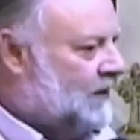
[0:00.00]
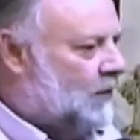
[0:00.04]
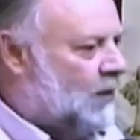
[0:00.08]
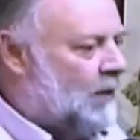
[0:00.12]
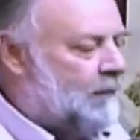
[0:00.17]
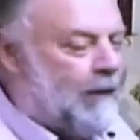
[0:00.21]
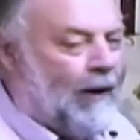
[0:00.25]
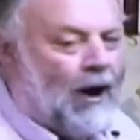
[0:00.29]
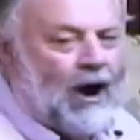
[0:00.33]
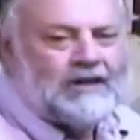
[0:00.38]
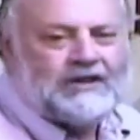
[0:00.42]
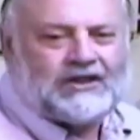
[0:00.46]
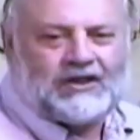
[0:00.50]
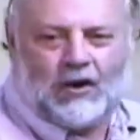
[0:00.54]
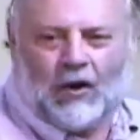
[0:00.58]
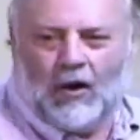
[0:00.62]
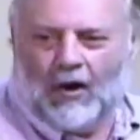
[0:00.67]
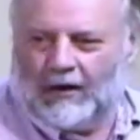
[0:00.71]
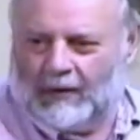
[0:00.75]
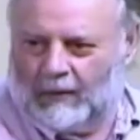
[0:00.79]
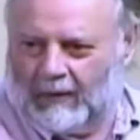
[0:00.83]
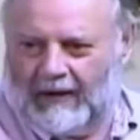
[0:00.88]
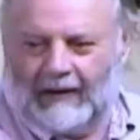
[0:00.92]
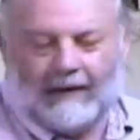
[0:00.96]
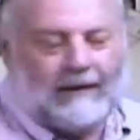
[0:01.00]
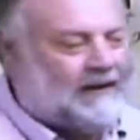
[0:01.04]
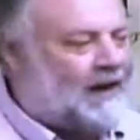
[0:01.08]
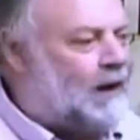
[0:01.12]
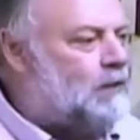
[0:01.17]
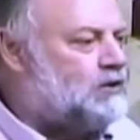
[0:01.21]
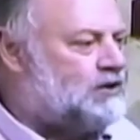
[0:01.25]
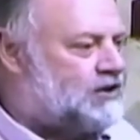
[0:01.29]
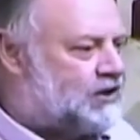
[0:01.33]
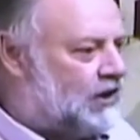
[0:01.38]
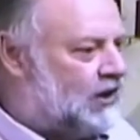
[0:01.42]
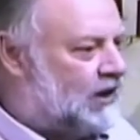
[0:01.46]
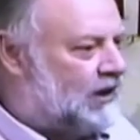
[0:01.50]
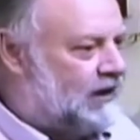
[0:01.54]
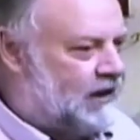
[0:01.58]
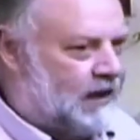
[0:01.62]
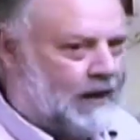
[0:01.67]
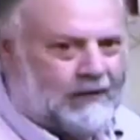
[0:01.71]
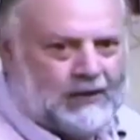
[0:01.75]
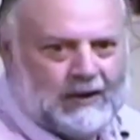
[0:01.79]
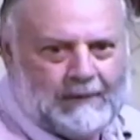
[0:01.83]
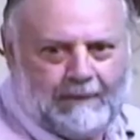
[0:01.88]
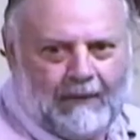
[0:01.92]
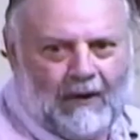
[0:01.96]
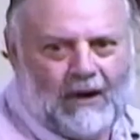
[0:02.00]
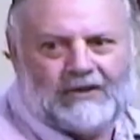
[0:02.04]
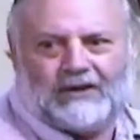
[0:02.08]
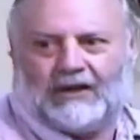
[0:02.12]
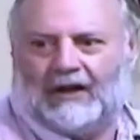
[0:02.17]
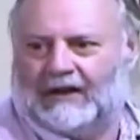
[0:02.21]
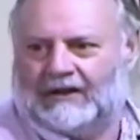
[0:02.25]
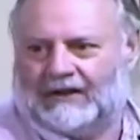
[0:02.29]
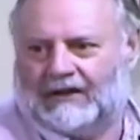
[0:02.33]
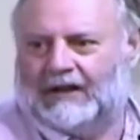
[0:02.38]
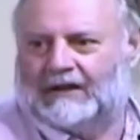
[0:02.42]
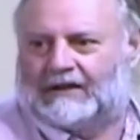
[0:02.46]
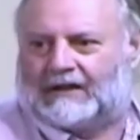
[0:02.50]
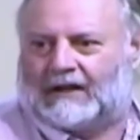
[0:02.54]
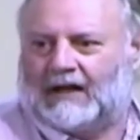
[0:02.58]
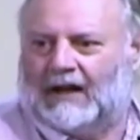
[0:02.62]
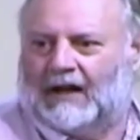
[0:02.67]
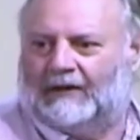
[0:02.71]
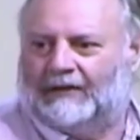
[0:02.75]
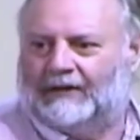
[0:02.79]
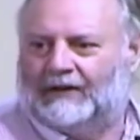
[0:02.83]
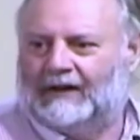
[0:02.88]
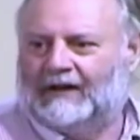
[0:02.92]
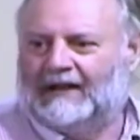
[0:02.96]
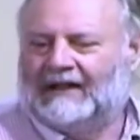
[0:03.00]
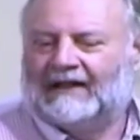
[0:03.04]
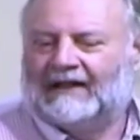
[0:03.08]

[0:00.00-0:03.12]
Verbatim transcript: Well, parched corn, well, that was good. You ever eat parched? That's good stuff.